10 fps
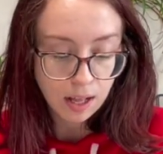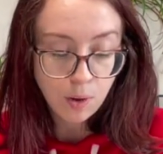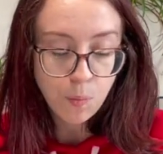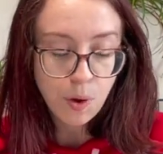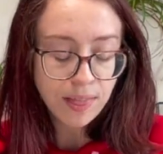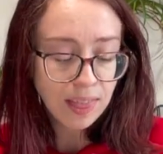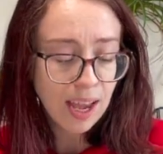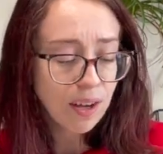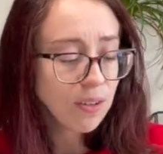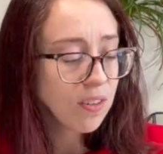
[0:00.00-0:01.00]

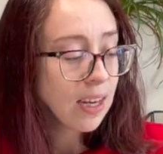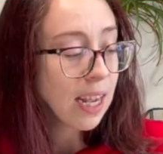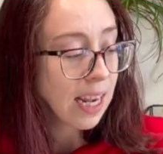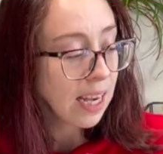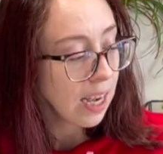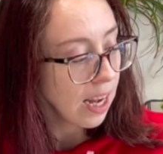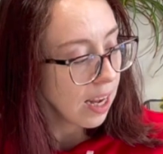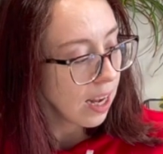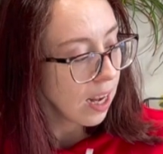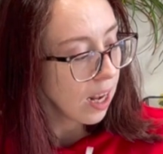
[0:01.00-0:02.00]

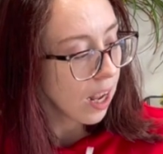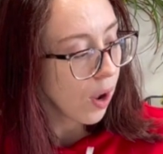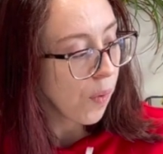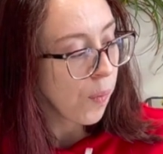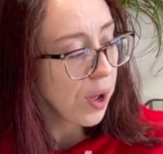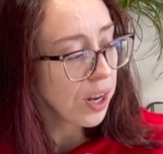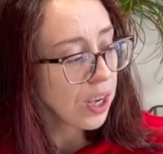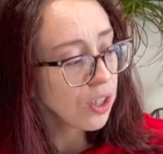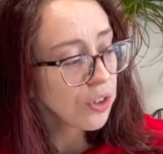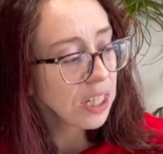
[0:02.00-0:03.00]

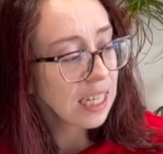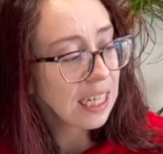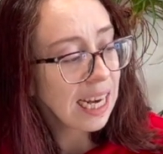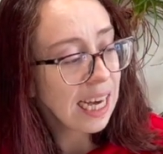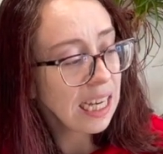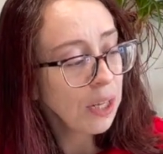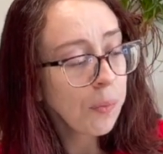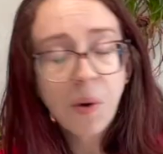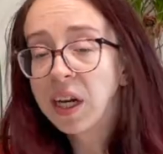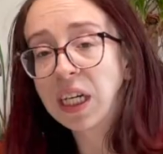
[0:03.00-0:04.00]

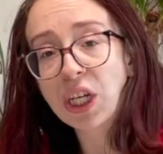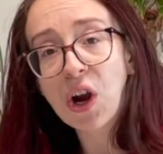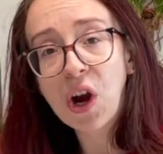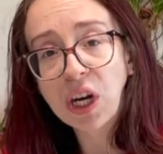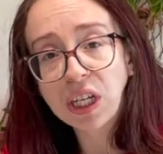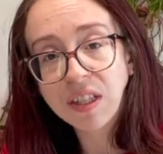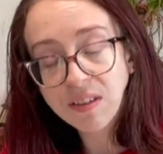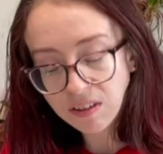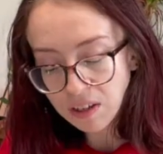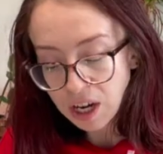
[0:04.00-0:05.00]
1,181
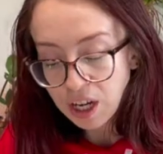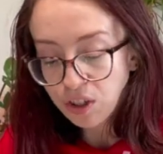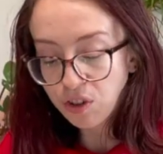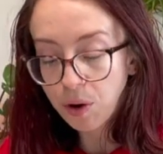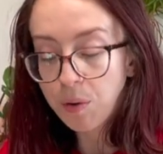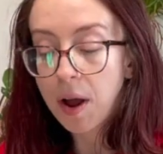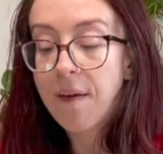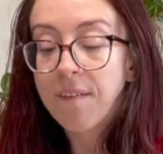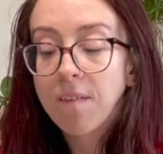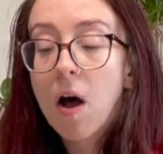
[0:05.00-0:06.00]
yards. So
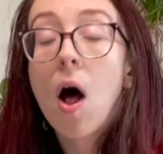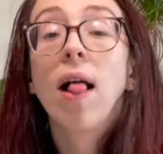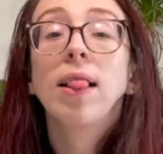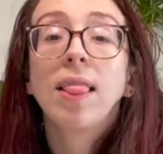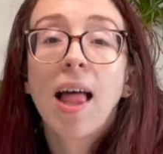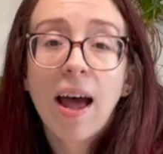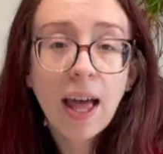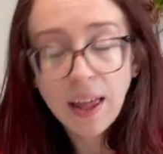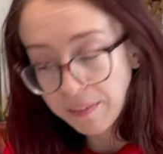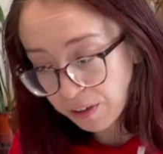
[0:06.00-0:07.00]
a lot
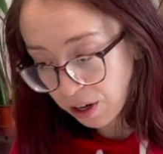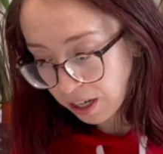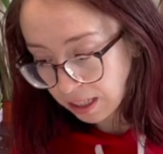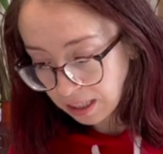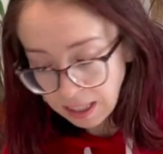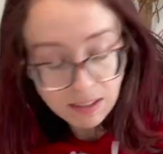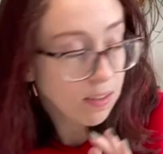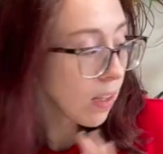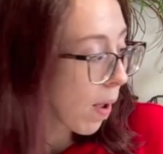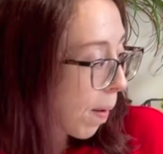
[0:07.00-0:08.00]
of yarn in this,
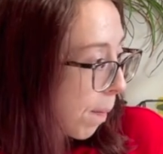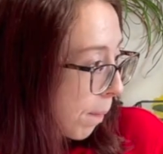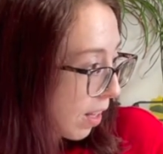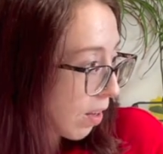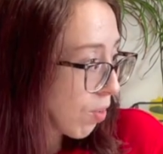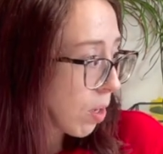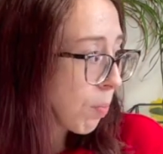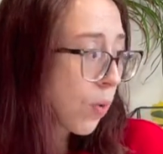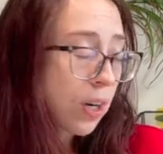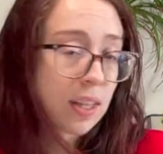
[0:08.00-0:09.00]
even
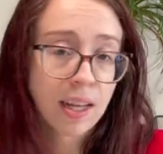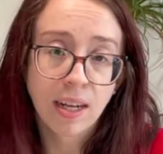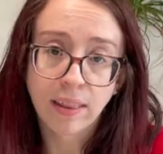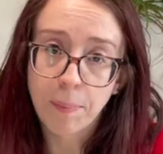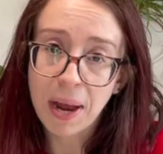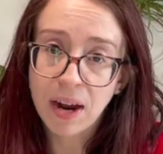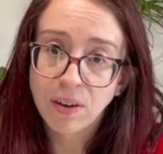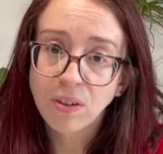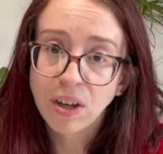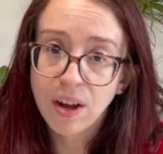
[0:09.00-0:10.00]
more than in the
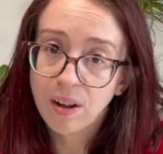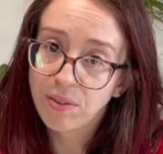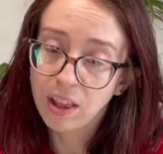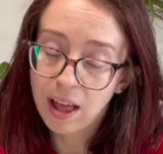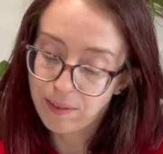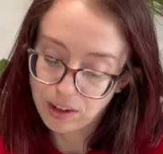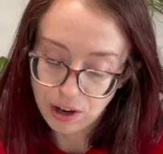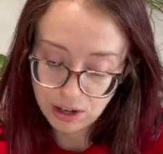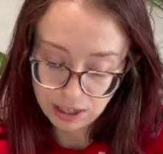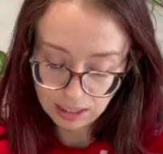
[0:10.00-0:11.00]
Pound of Love
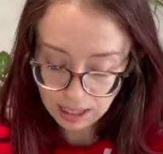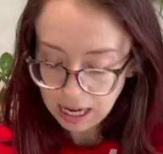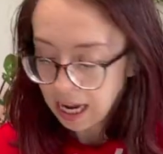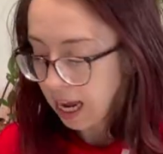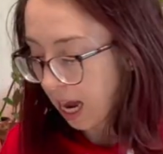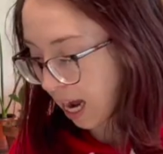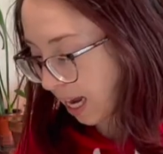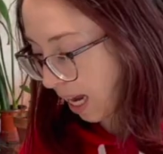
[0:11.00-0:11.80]
yarn. I